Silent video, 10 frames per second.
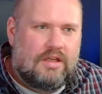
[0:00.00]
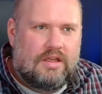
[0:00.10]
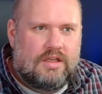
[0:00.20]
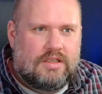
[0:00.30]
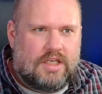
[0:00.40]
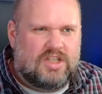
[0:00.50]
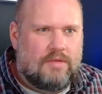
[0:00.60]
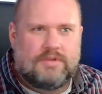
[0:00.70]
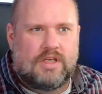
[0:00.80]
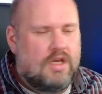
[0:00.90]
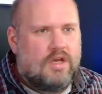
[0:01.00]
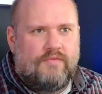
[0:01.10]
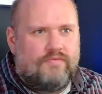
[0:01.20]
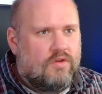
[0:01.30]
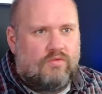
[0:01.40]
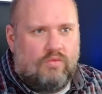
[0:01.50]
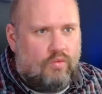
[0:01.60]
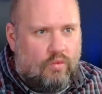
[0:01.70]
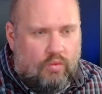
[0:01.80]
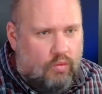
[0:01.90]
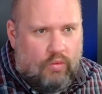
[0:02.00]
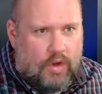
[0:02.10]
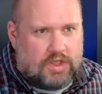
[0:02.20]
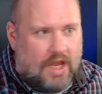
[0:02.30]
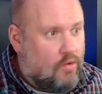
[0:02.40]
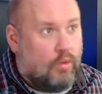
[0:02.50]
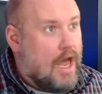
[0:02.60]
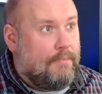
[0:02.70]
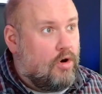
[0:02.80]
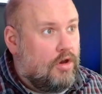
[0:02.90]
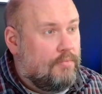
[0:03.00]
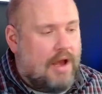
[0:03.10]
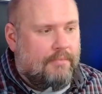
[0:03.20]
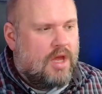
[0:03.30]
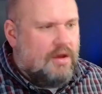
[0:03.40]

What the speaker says: systems, which were not part of the problem,